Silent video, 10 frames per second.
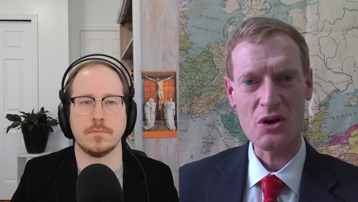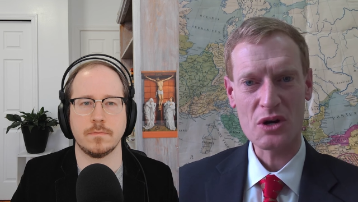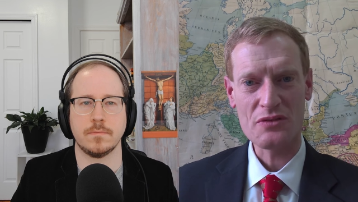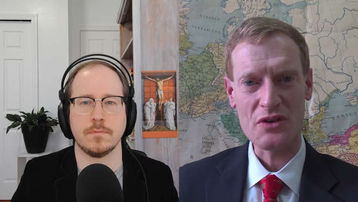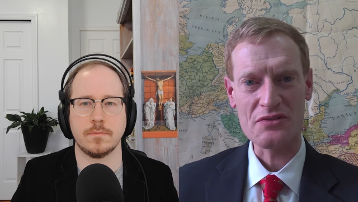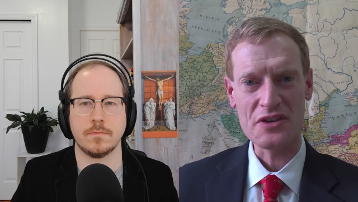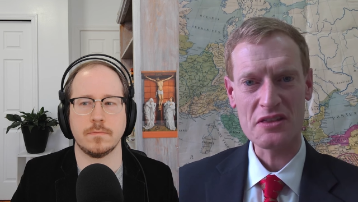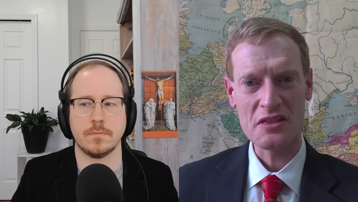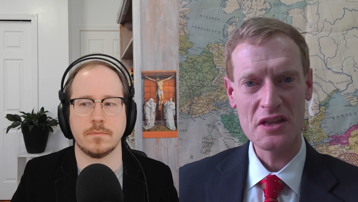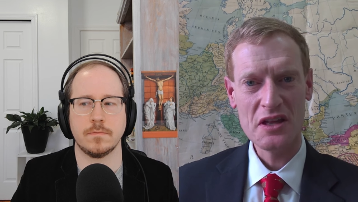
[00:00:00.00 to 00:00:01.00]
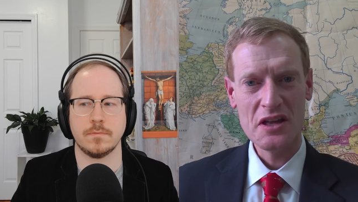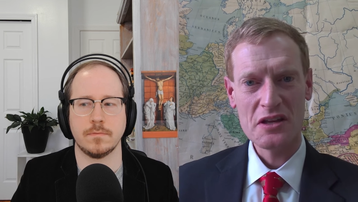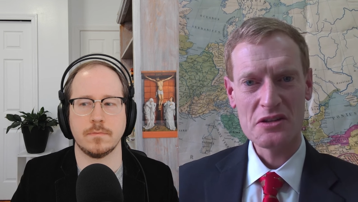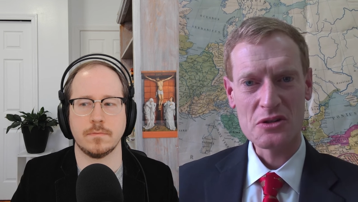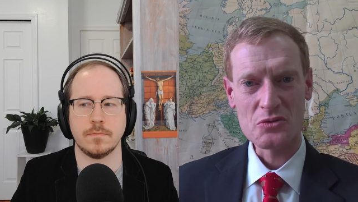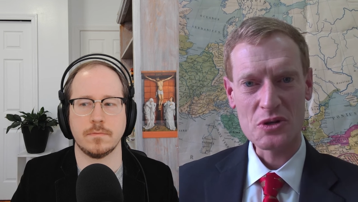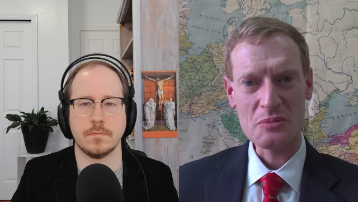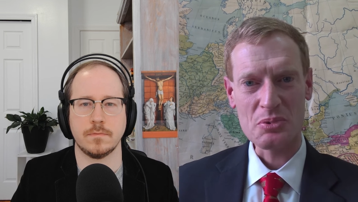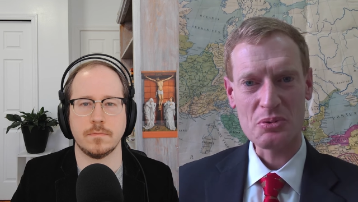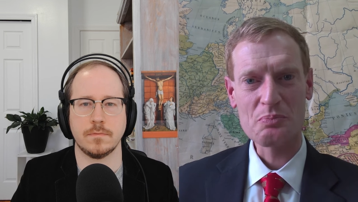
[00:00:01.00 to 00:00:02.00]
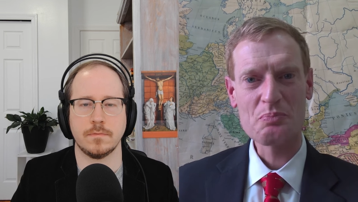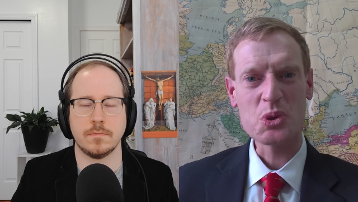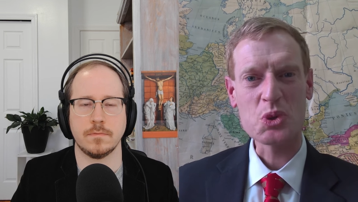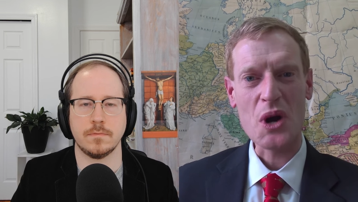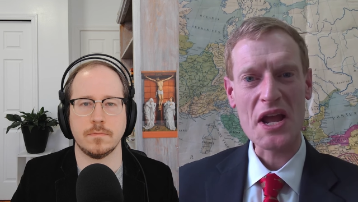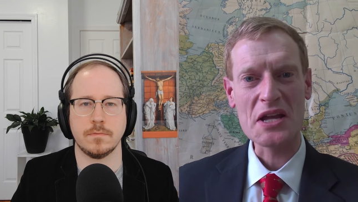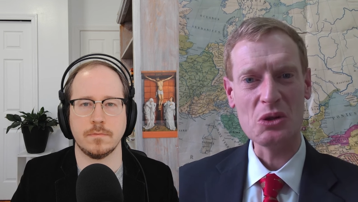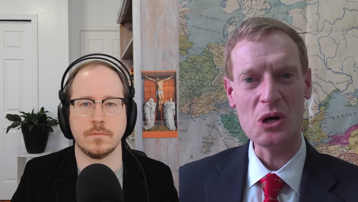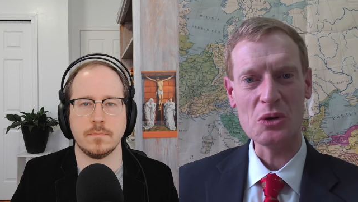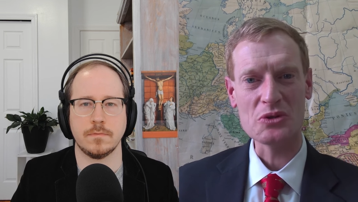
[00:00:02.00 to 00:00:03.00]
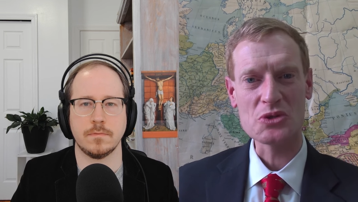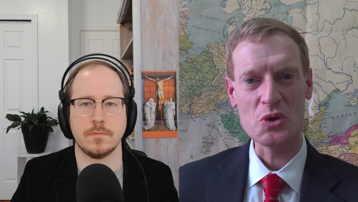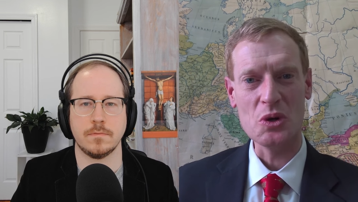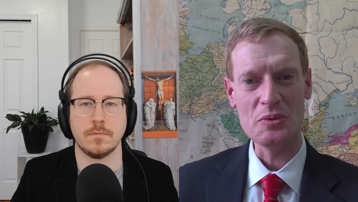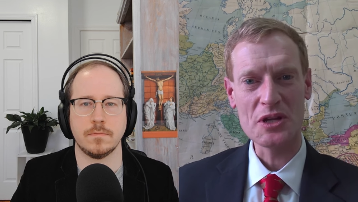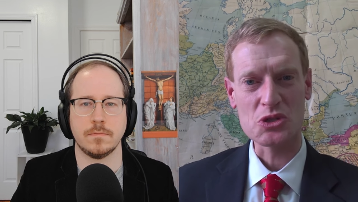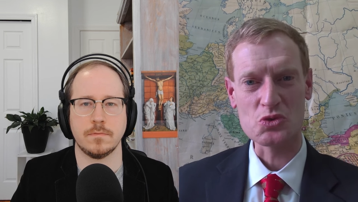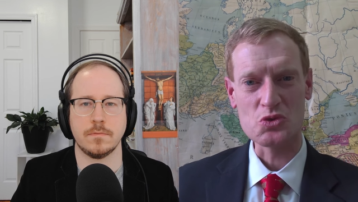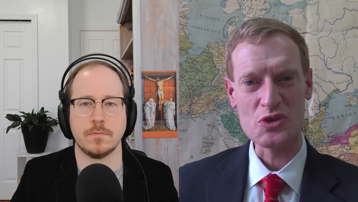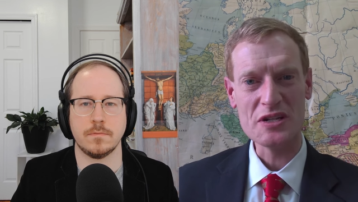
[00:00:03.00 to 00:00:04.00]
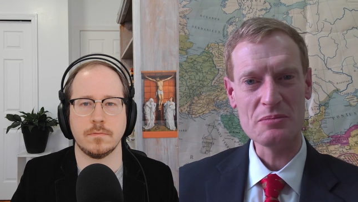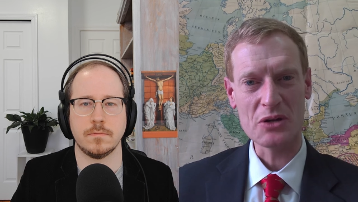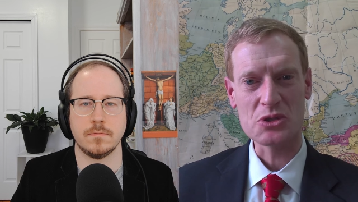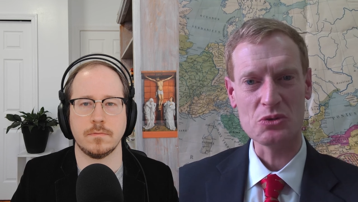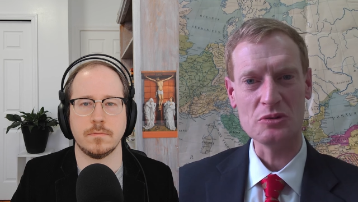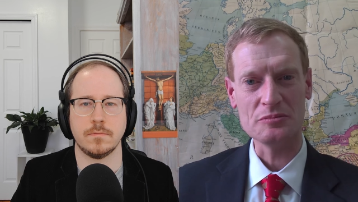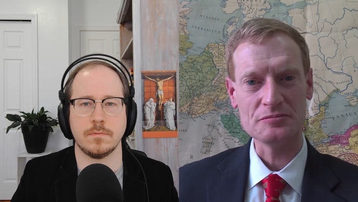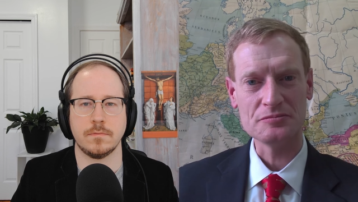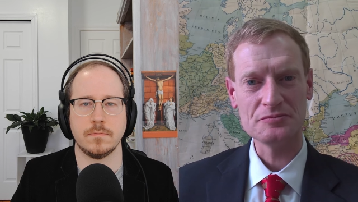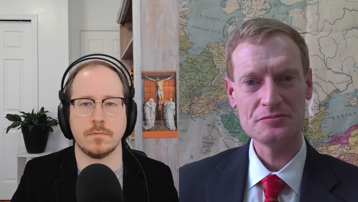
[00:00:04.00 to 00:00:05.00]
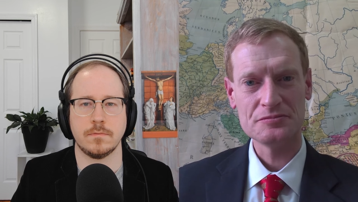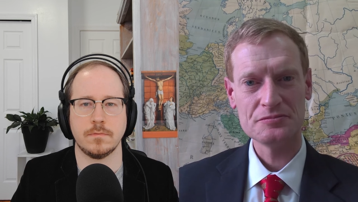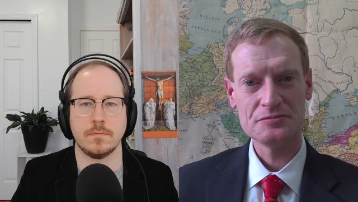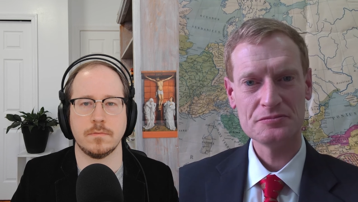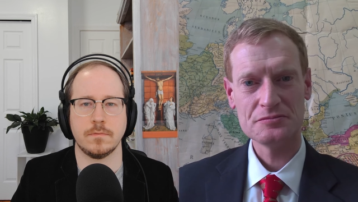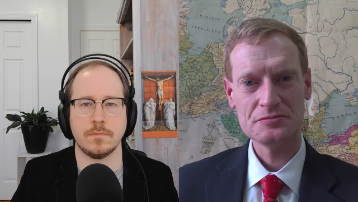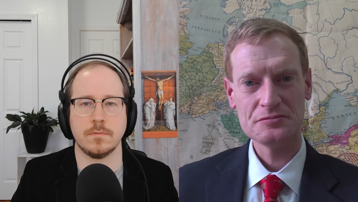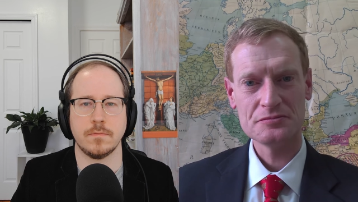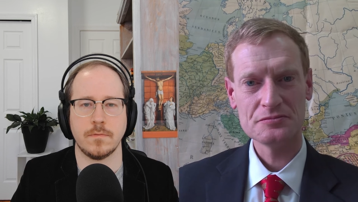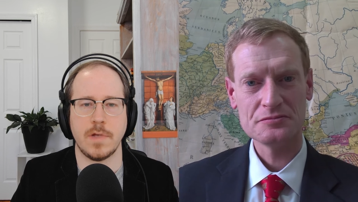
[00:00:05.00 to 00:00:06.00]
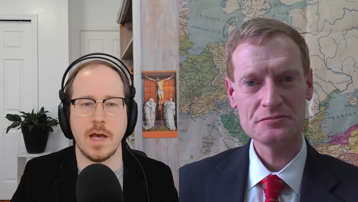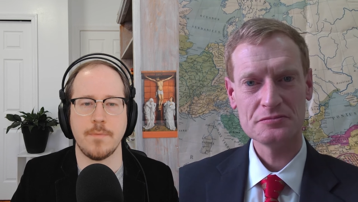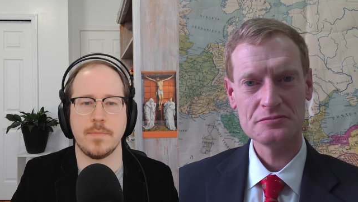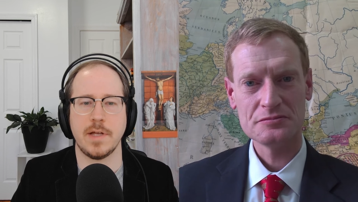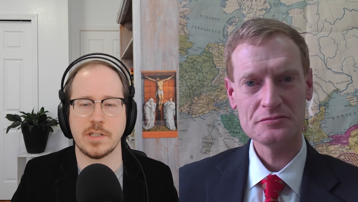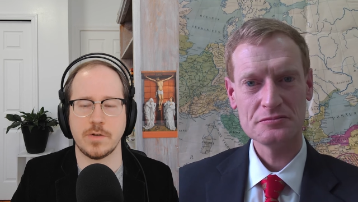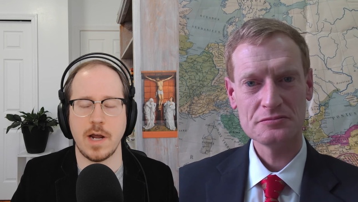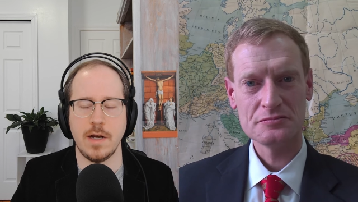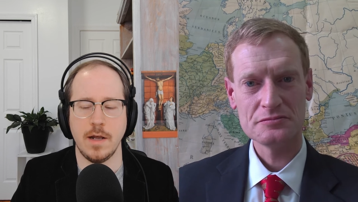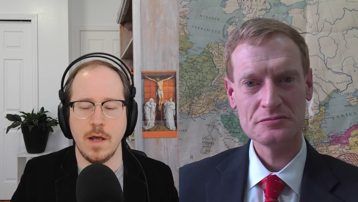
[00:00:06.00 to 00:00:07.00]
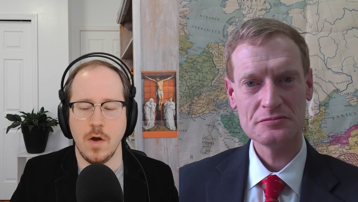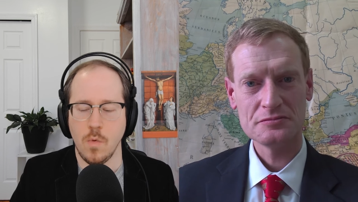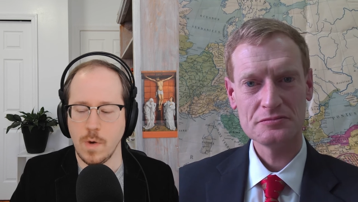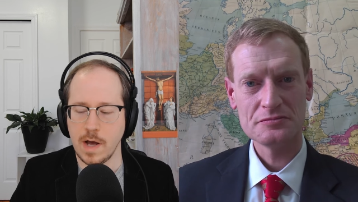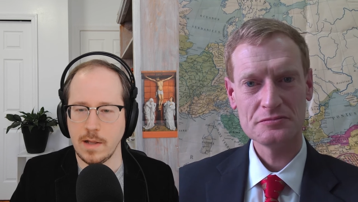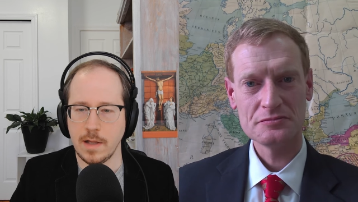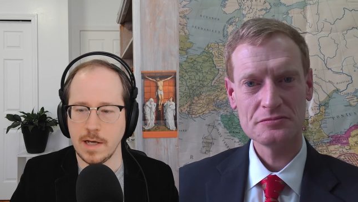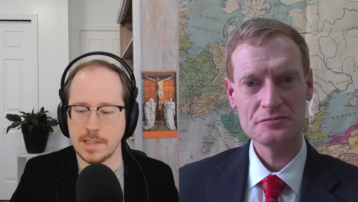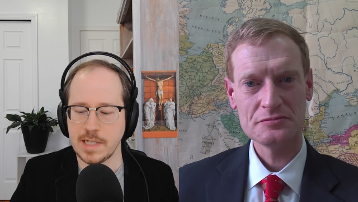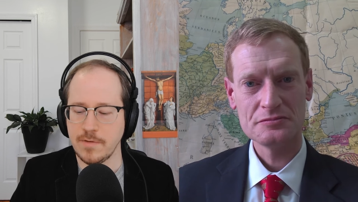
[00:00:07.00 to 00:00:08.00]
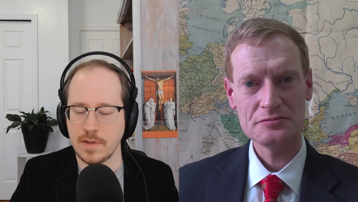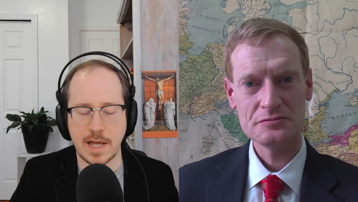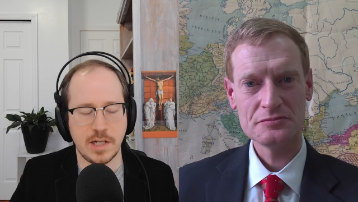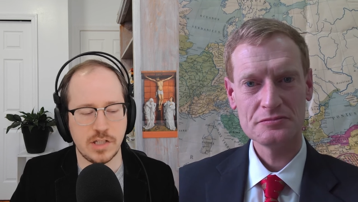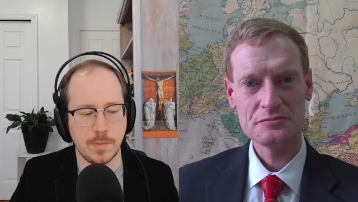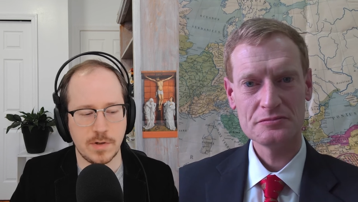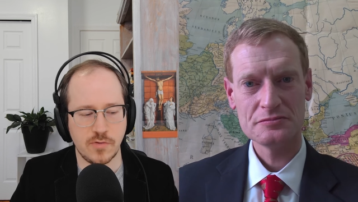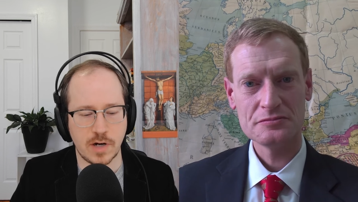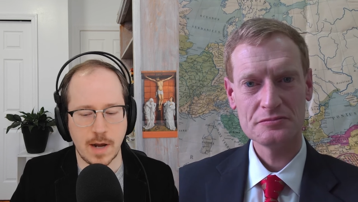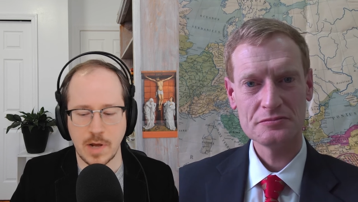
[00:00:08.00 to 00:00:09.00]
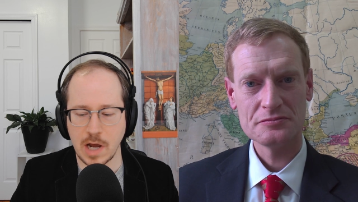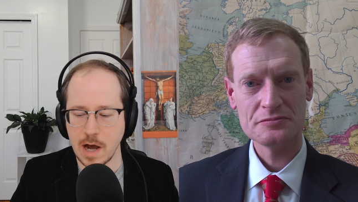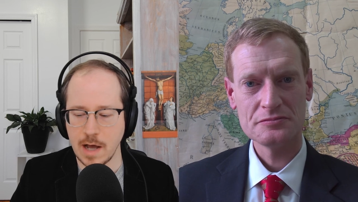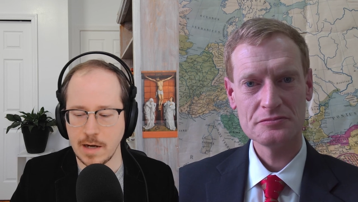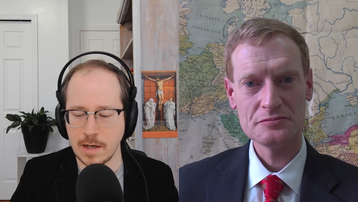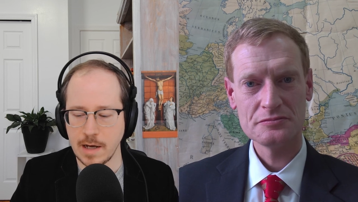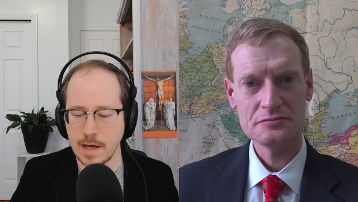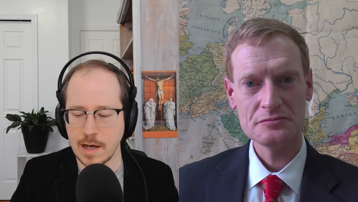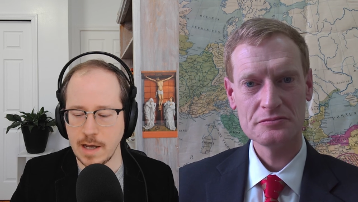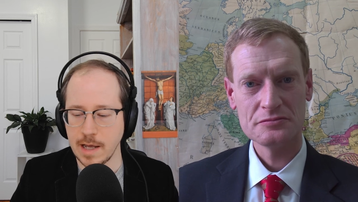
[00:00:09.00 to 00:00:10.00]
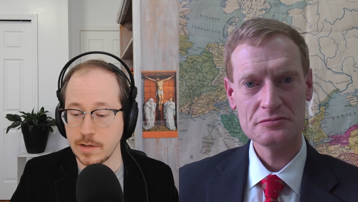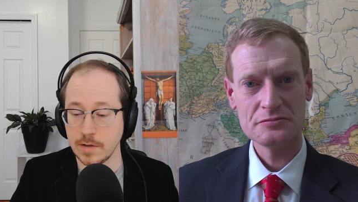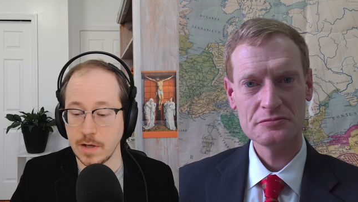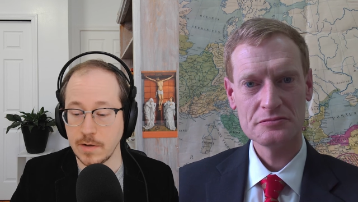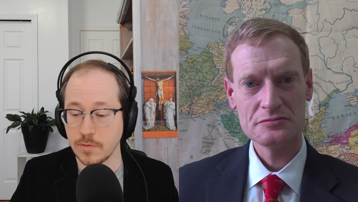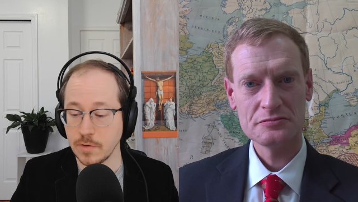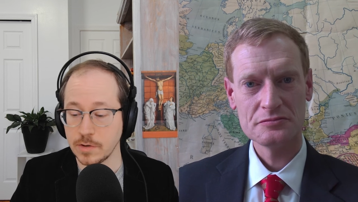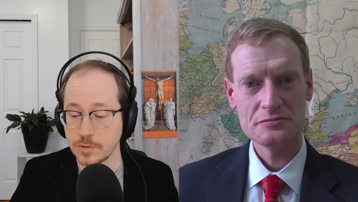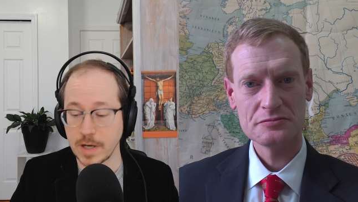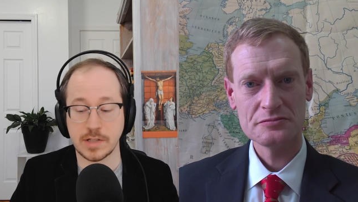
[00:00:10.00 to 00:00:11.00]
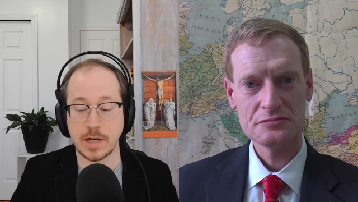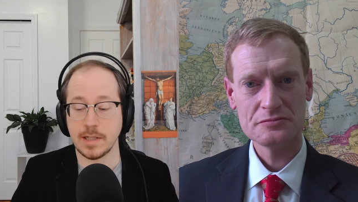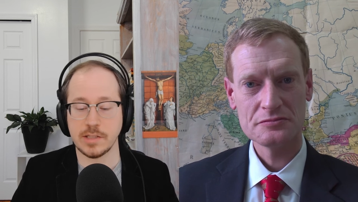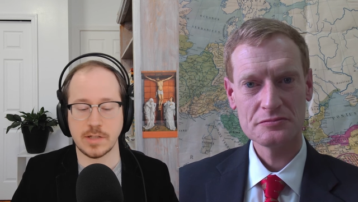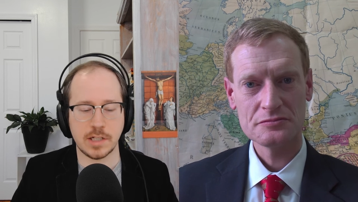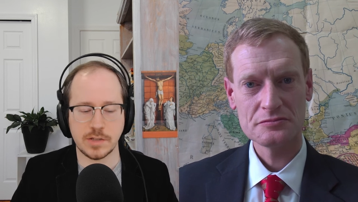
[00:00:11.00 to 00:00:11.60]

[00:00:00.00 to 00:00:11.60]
Speaker 1: heart of our faith, you can really pray along with Jerome and not just read about Jerome.
Speaker 2: Yeah, that's great. Well, uh, David, thank you so much for coming on uh, and uh, for translating these letters.